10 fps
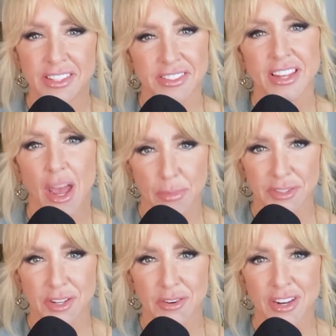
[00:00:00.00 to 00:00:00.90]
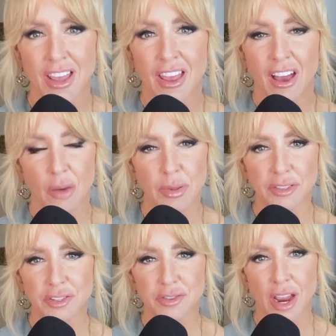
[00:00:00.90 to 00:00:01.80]
this episode of
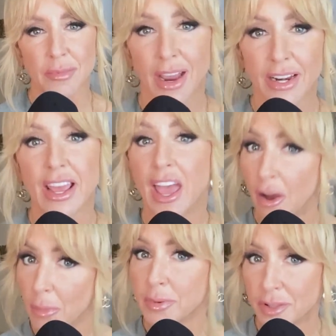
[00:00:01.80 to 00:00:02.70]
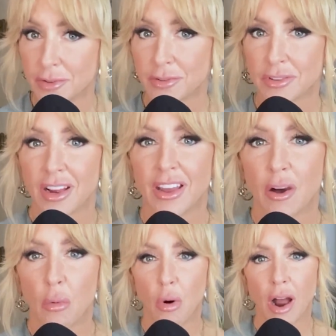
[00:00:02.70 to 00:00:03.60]
Build Your Tribe, I'm going to help you
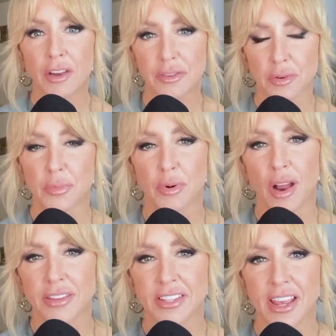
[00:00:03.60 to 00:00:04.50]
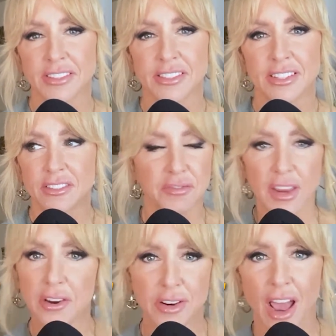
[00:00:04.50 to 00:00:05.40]
walk through a process to
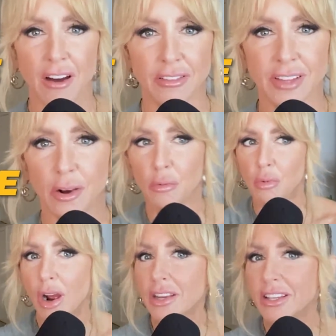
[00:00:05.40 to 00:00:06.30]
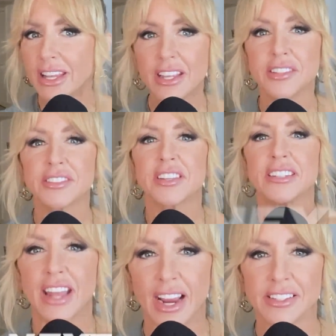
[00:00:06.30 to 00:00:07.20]
figure it out. Like, what is the
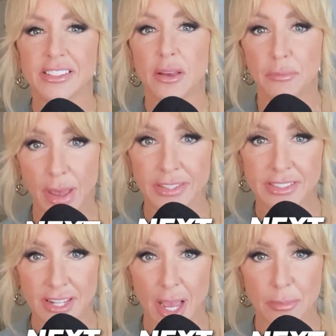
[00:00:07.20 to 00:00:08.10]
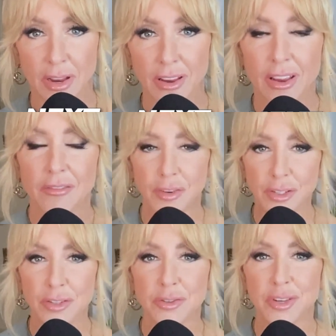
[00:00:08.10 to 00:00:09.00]
next best step for
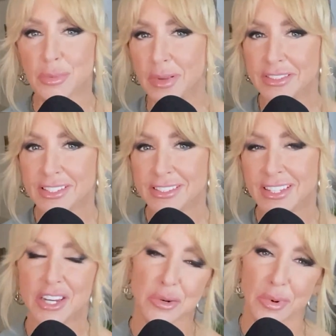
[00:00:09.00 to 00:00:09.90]
you, your business, and your